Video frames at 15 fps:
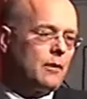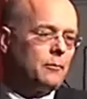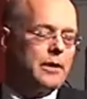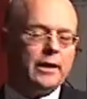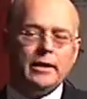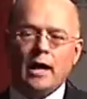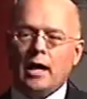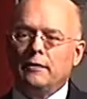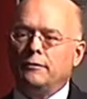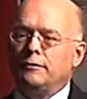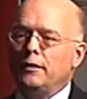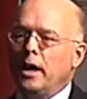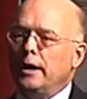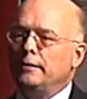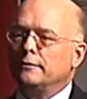I'm getting on a
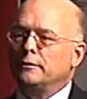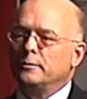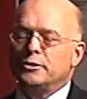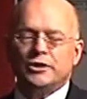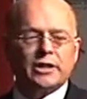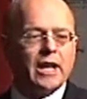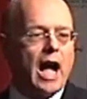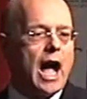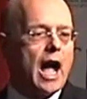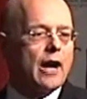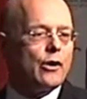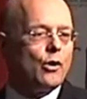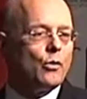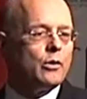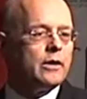flight from
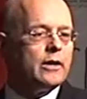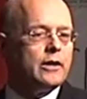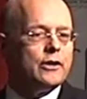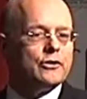Chicago